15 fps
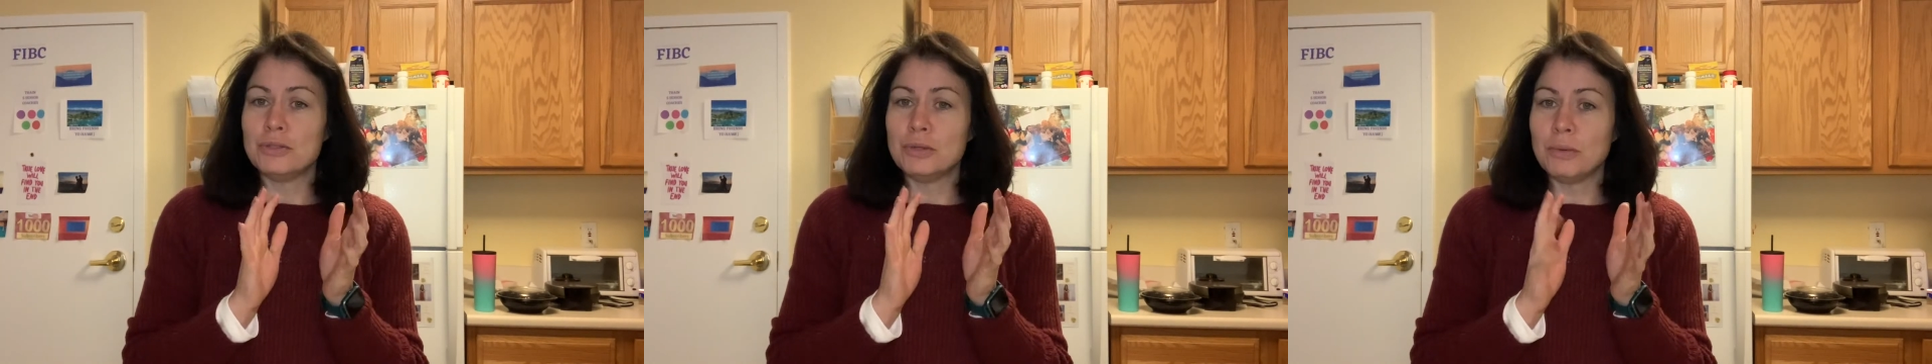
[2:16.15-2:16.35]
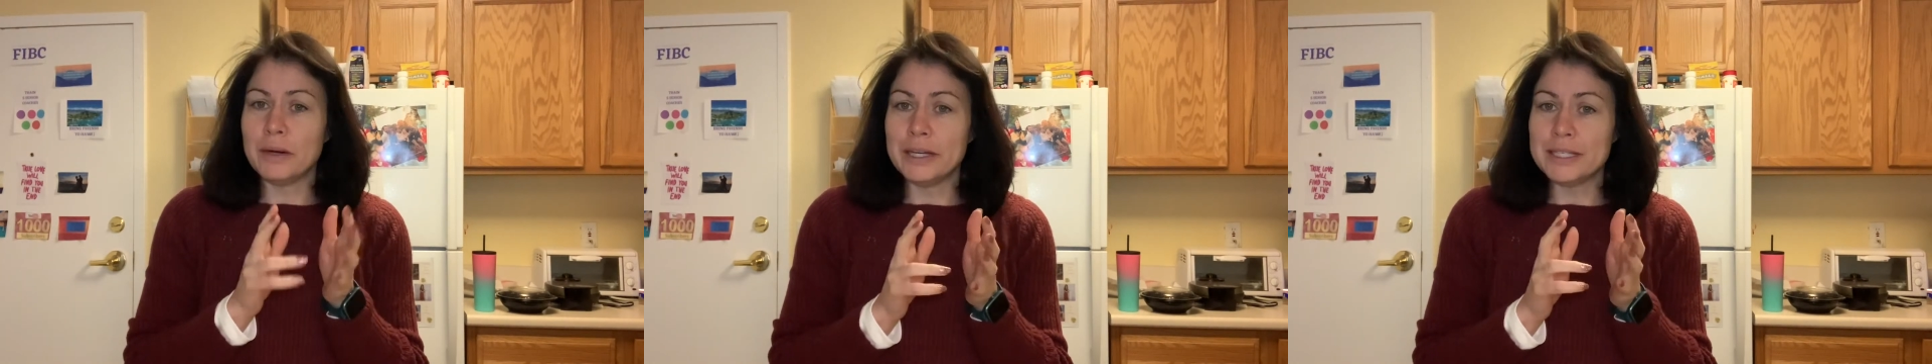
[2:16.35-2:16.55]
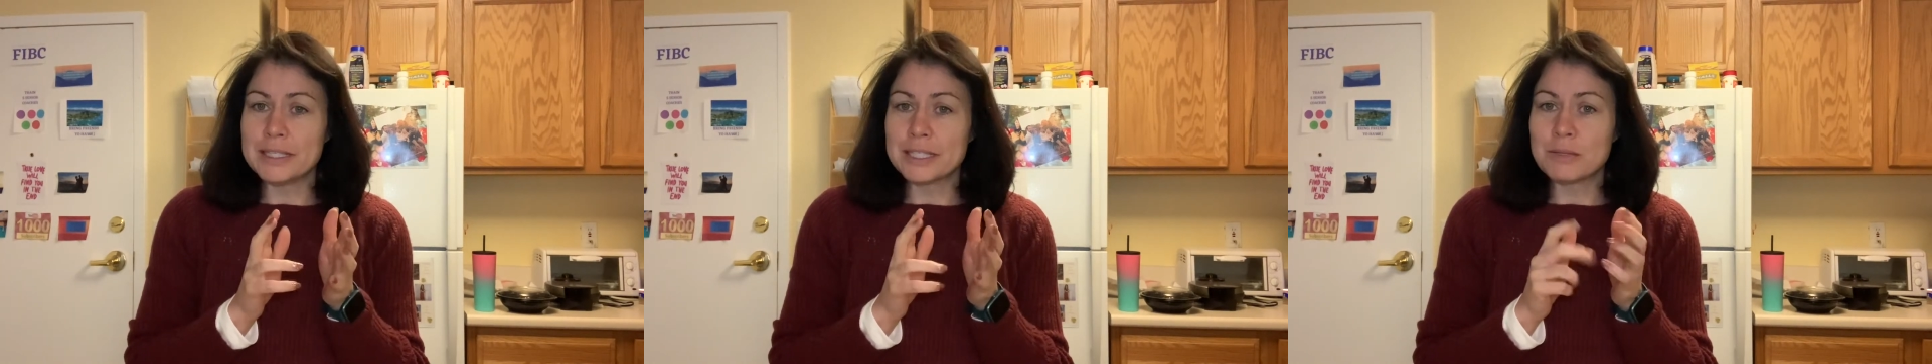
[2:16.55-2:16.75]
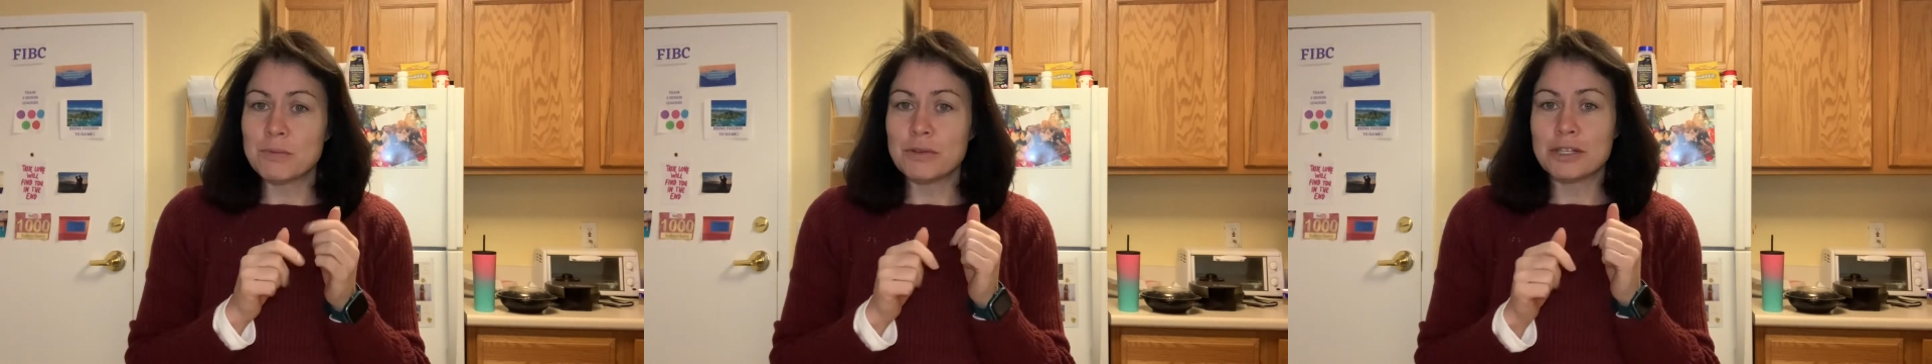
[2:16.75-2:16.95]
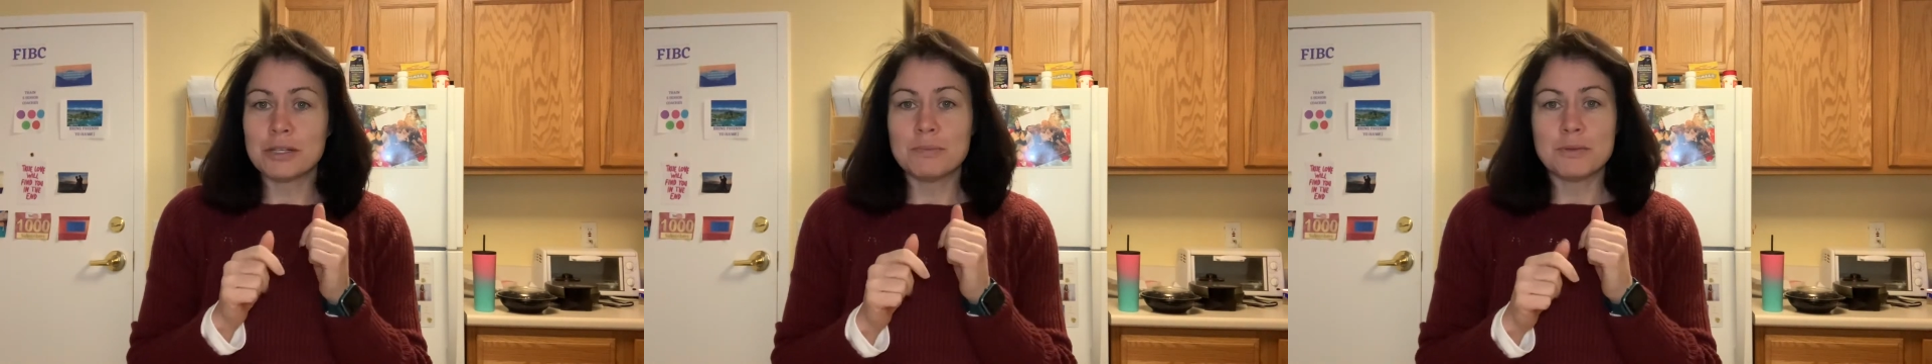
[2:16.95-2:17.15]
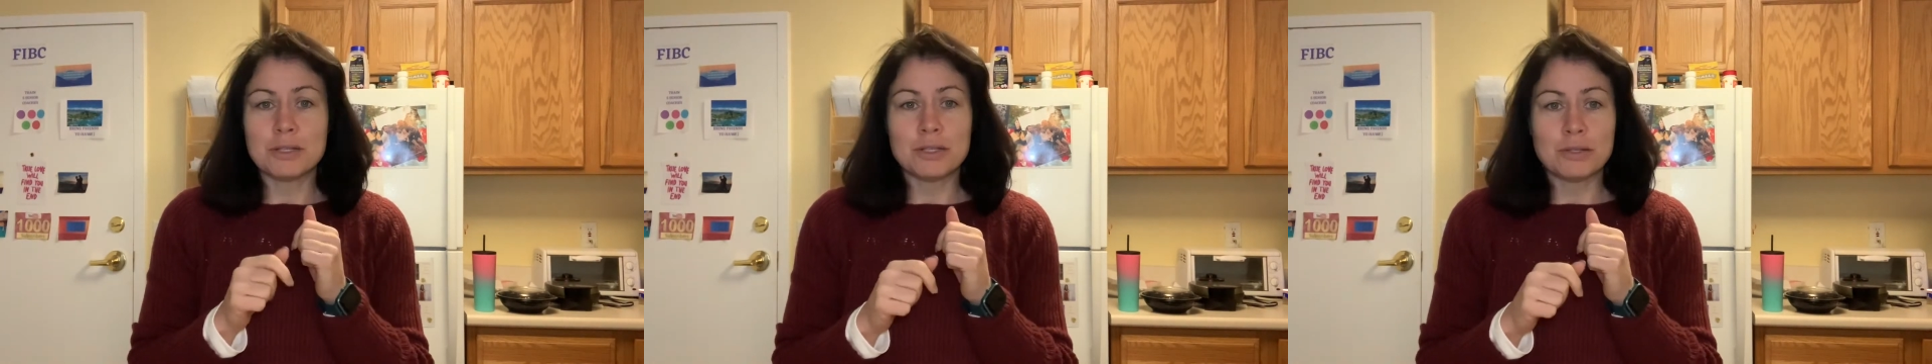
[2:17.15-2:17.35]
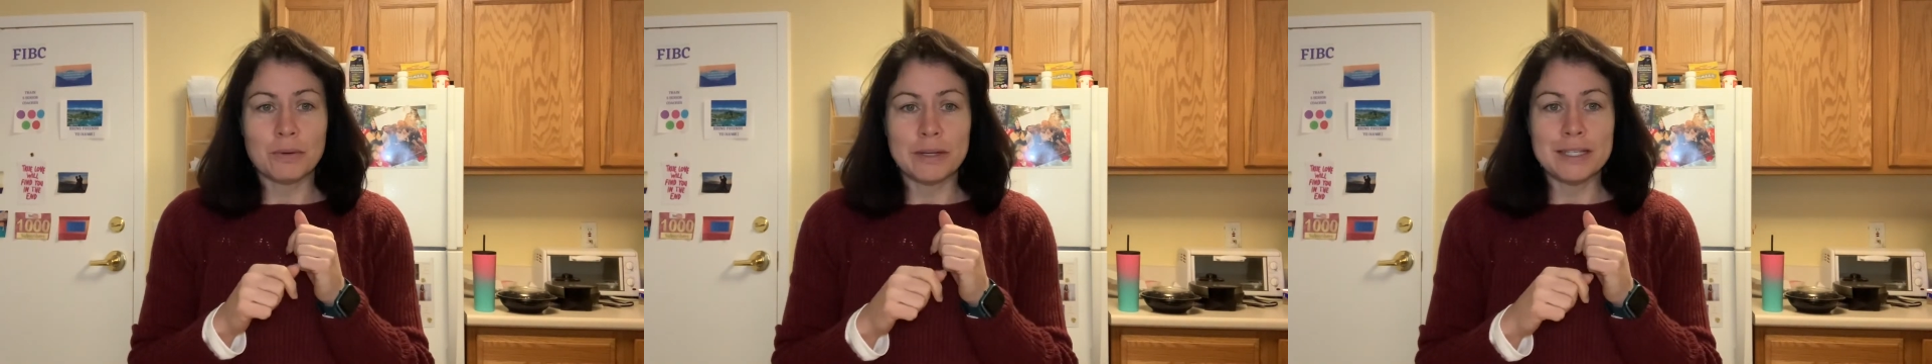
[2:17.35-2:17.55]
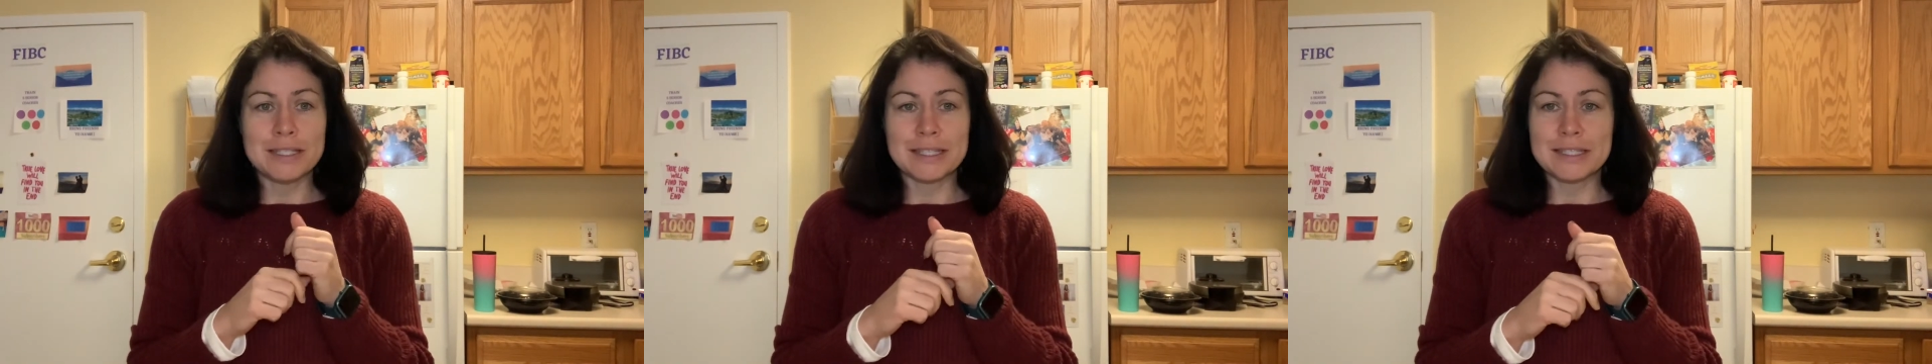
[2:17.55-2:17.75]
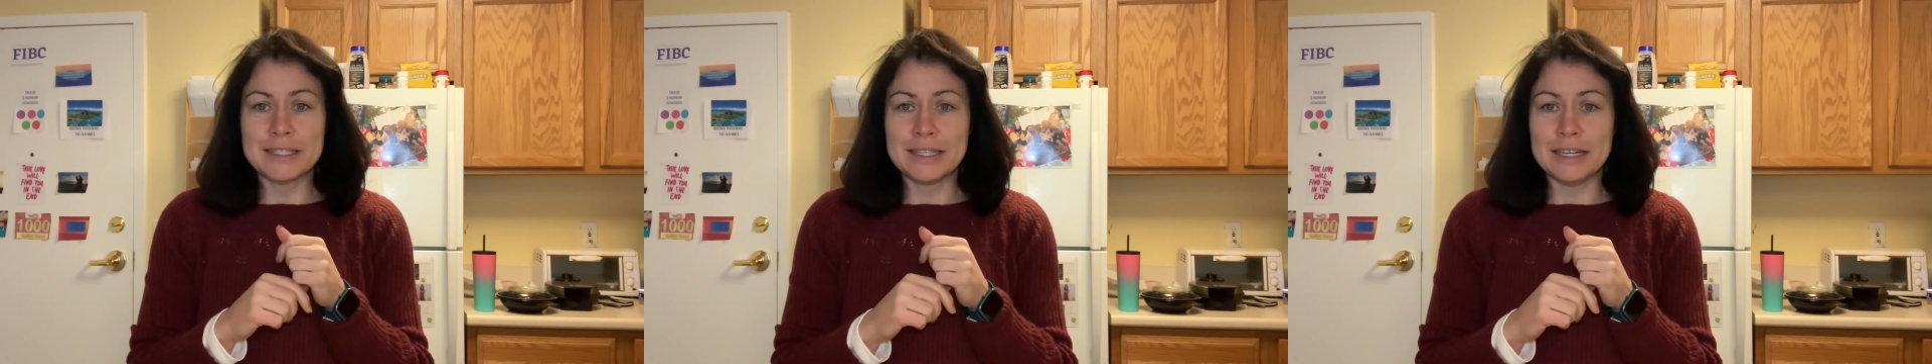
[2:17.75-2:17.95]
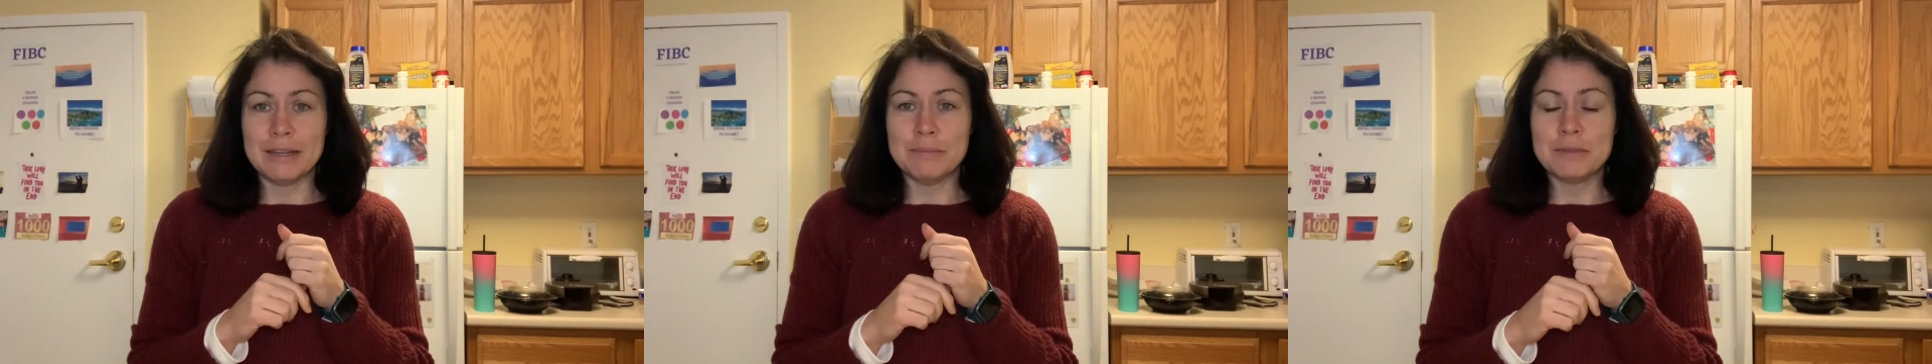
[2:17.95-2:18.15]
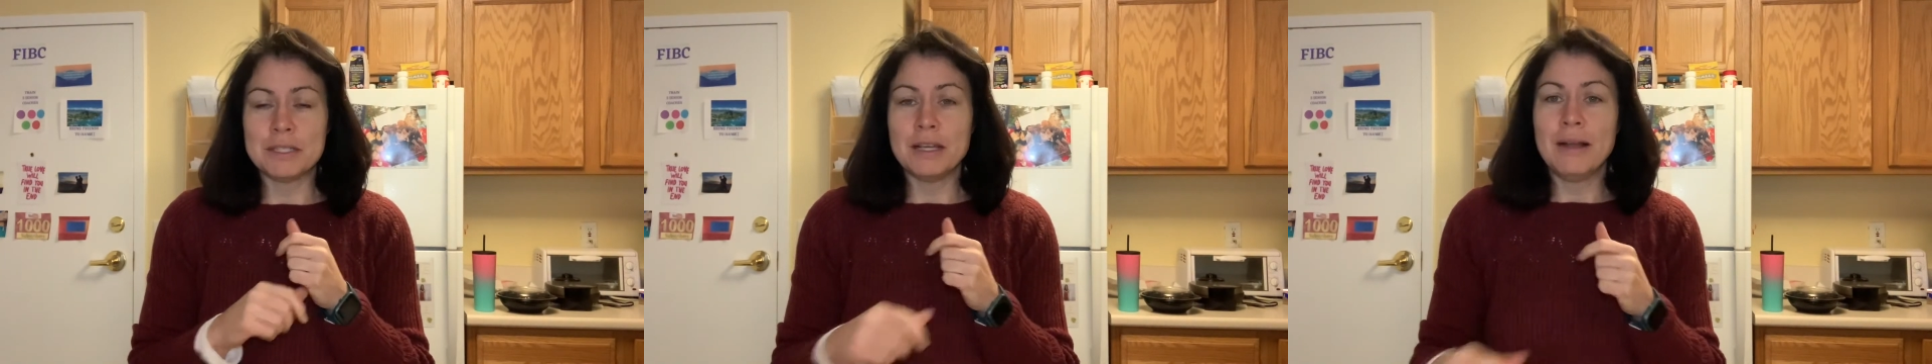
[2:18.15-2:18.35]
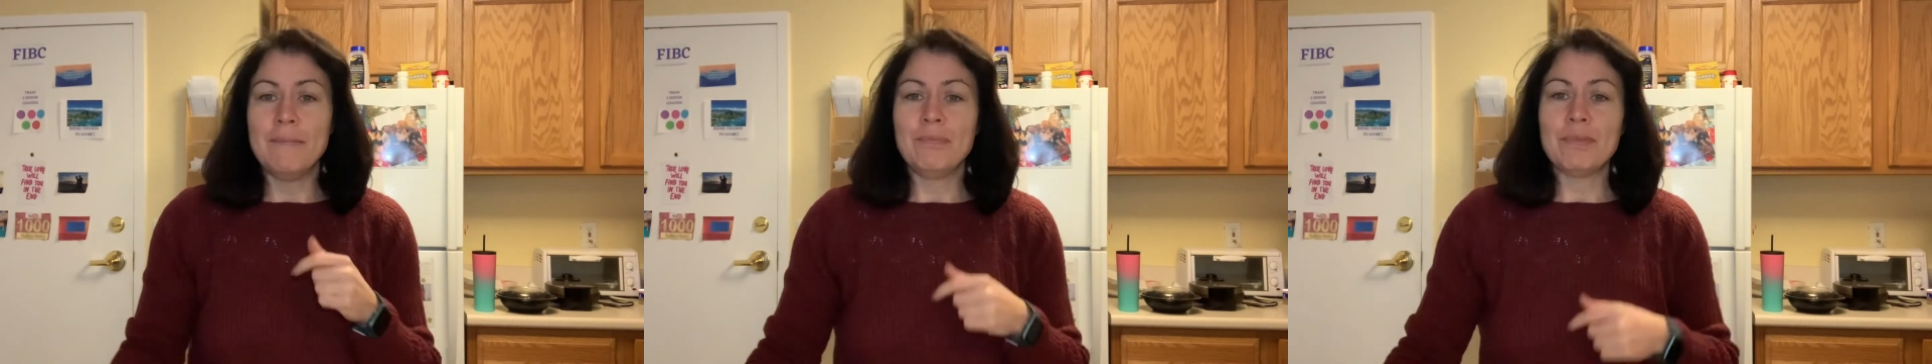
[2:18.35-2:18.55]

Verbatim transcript: 26 push-ups and 26 sit-ups.